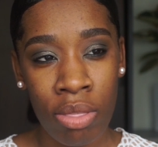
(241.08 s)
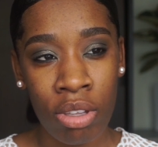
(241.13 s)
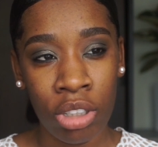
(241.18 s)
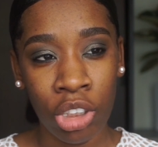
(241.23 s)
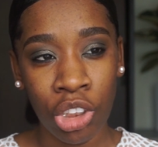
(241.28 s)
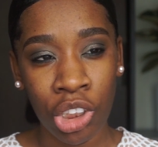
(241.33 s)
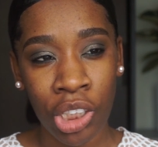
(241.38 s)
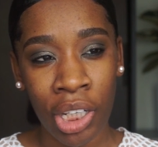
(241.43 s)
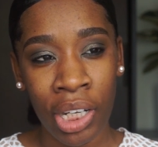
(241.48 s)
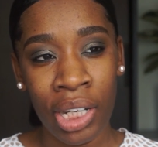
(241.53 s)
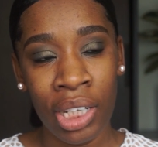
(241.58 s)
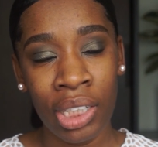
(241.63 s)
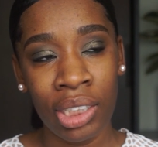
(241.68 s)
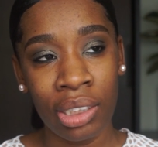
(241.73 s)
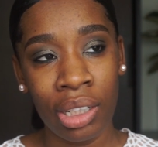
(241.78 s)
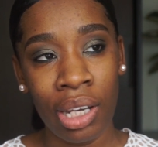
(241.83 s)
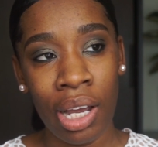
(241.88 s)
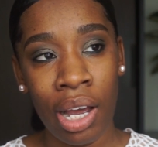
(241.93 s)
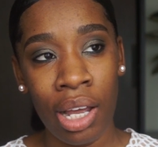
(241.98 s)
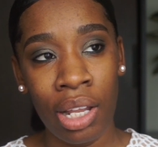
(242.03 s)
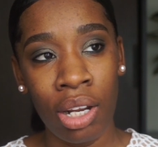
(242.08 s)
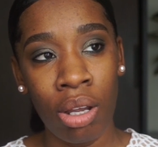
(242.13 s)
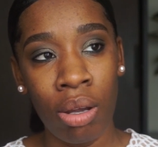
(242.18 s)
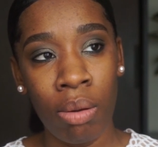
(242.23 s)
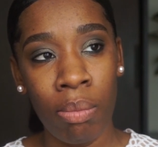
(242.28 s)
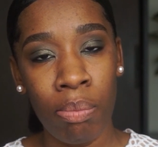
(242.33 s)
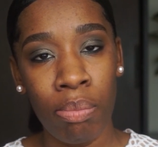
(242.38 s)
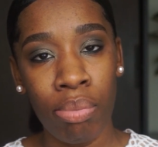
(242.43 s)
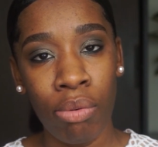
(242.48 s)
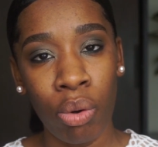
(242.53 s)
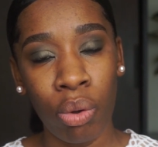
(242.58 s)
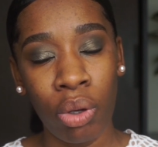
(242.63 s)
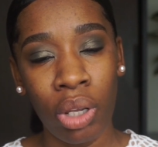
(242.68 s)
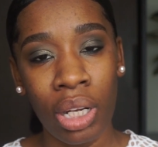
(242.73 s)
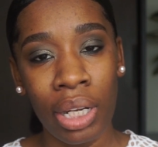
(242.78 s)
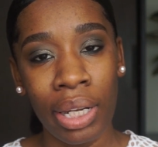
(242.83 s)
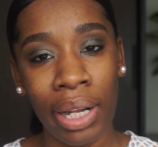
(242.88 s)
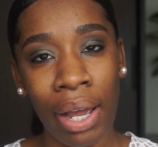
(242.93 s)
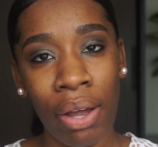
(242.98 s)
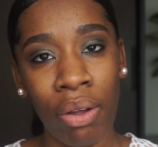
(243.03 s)
the shades are kind of
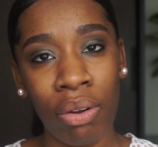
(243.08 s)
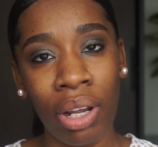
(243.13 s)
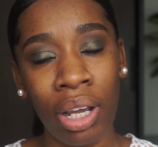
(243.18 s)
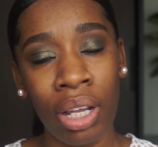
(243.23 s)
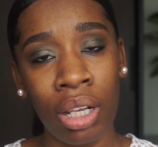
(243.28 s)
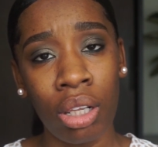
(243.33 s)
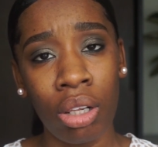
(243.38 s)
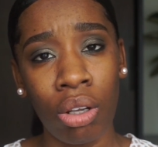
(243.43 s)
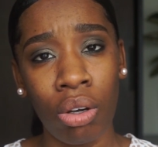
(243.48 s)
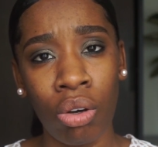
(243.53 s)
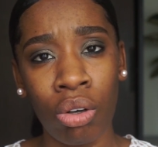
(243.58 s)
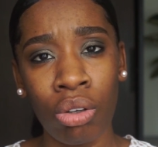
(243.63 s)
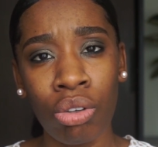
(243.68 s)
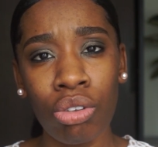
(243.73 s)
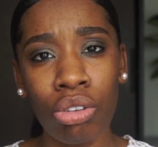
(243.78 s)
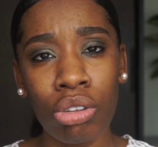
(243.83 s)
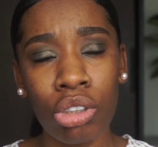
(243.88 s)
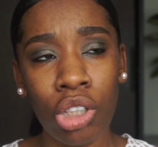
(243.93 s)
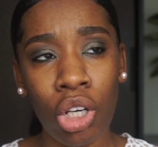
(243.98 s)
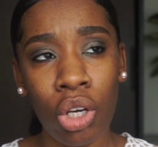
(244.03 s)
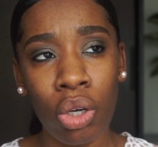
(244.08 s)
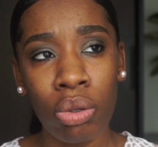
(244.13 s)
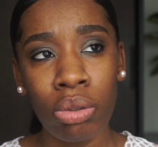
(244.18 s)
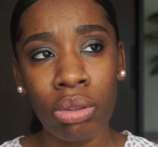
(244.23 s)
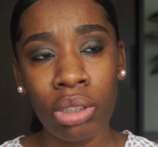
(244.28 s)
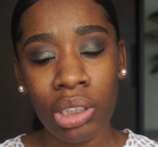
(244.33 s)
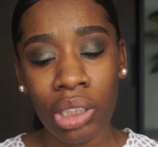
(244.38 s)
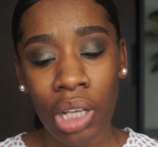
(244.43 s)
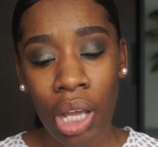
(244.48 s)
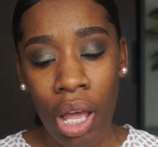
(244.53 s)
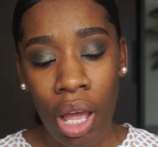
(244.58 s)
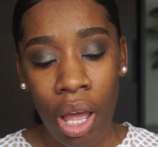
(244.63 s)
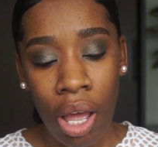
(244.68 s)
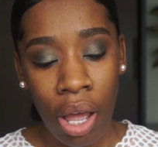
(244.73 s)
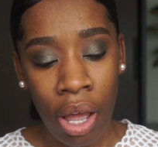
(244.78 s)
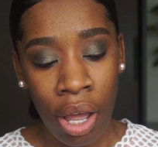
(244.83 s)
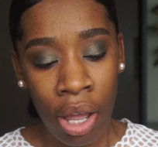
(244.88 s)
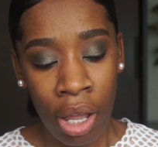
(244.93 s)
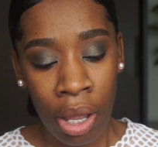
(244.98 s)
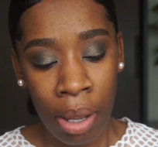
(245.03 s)
broken down and the undertones.
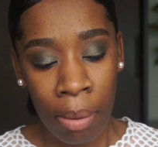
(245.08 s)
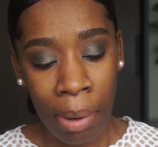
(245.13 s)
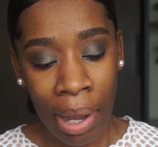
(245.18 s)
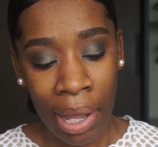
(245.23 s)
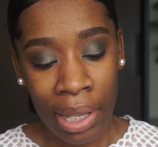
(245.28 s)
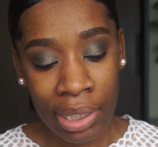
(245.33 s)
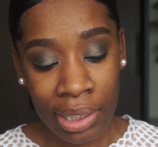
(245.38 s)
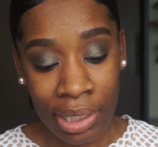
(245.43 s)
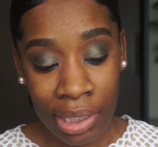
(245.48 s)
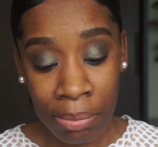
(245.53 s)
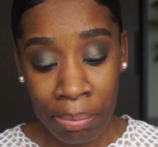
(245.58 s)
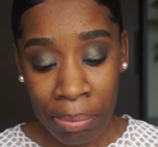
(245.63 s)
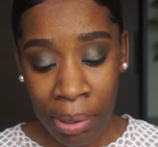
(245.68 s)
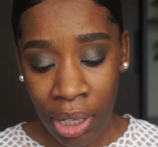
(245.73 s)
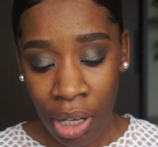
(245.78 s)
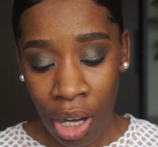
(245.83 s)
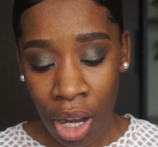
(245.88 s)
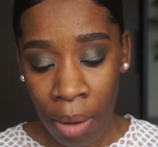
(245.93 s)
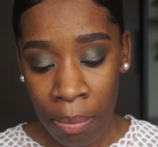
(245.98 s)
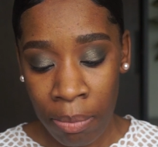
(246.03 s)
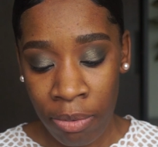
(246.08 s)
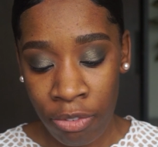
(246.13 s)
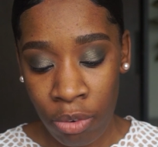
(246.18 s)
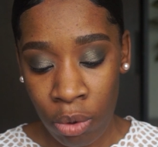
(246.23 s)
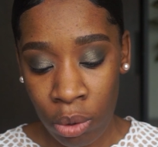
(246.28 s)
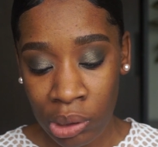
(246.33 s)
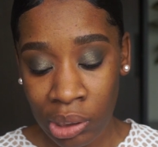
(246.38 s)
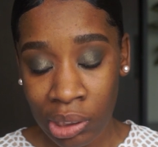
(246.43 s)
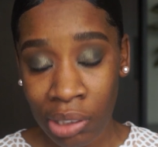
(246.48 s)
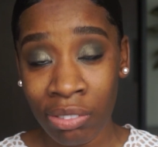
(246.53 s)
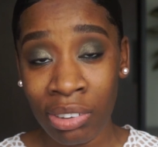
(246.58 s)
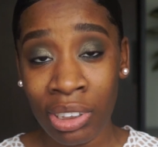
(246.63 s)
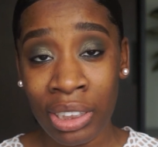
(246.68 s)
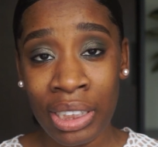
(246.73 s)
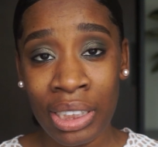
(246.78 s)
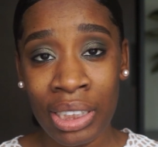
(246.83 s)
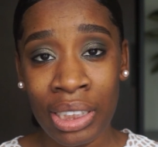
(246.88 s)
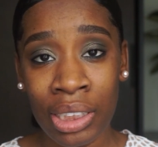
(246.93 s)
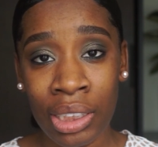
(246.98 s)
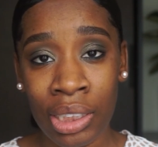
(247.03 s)
I did pick up
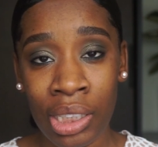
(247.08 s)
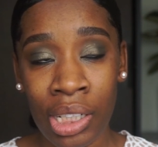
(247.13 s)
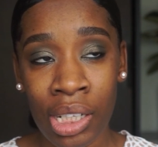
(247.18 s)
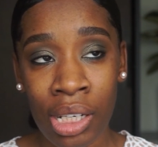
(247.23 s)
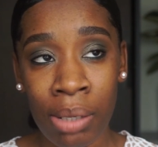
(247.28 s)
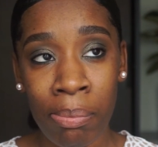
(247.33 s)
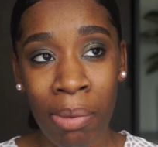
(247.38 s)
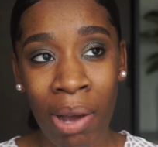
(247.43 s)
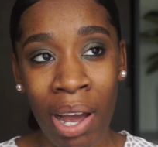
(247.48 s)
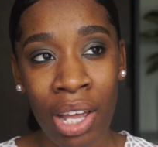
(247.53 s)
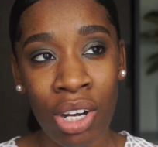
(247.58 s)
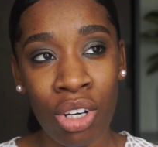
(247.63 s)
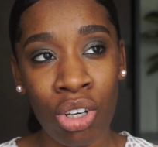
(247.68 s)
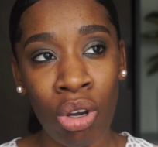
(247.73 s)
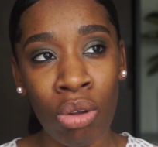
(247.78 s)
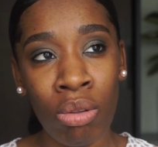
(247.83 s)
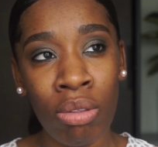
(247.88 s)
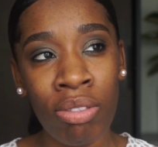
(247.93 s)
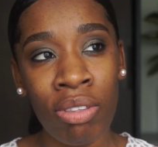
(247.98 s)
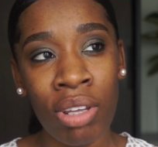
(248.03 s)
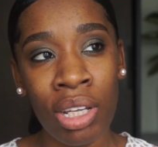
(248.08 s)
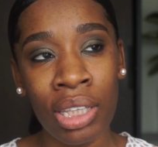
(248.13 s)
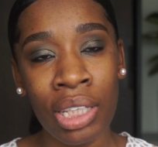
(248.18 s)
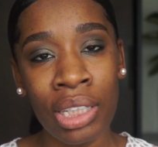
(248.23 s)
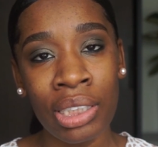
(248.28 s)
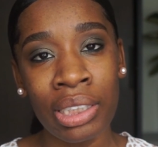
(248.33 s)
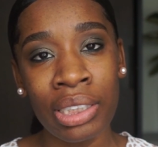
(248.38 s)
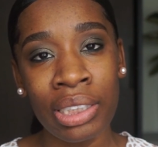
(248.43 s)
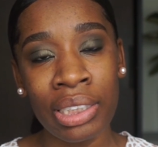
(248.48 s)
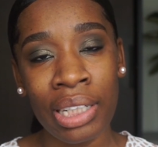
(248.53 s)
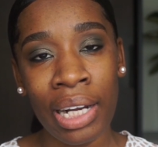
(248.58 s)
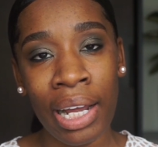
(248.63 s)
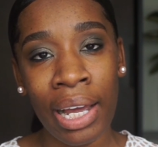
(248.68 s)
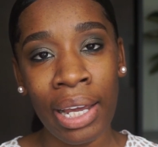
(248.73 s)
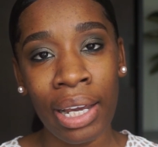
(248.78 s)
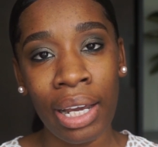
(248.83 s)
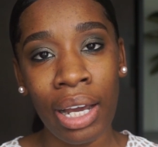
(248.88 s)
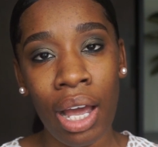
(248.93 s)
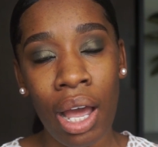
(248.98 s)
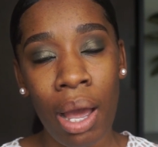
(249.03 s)
470C, but I don't think this is
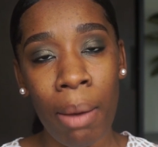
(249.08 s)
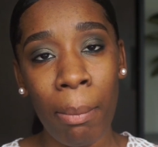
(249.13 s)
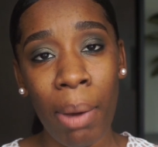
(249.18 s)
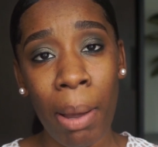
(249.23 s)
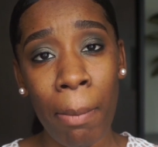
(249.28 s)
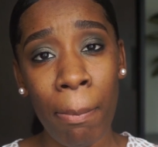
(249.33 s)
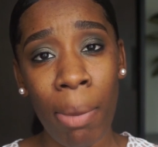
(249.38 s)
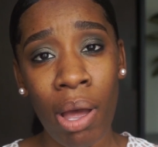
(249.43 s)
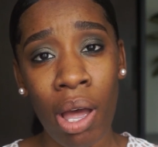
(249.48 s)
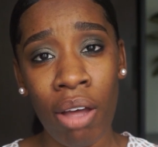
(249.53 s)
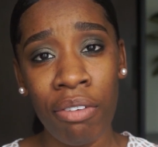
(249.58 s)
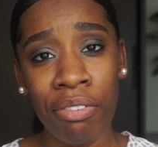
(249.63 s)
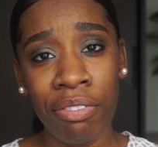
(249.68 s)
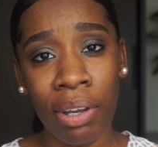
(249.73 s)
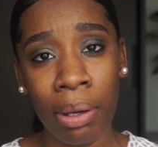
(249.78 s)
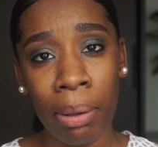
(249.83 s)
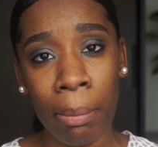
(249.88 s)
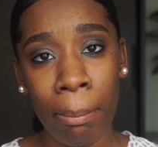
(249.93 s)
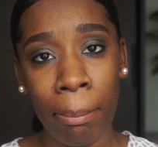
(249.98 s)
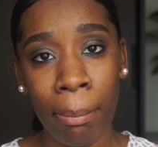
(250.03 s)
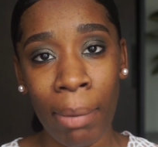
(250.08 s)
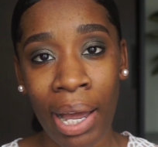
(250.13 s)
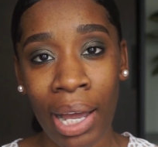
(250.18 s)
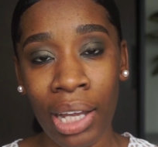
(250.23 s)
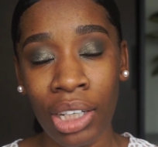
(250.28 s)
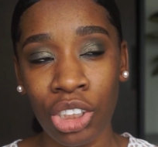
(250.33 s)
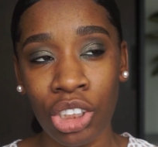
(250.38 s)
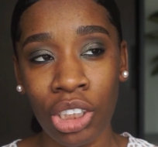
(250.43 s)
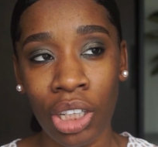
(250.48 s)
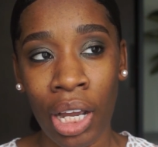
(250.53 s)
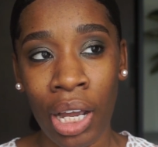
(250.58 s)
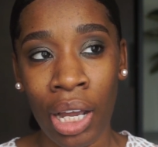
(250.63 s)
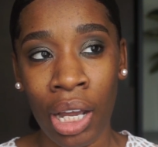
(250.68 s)
like my perfect match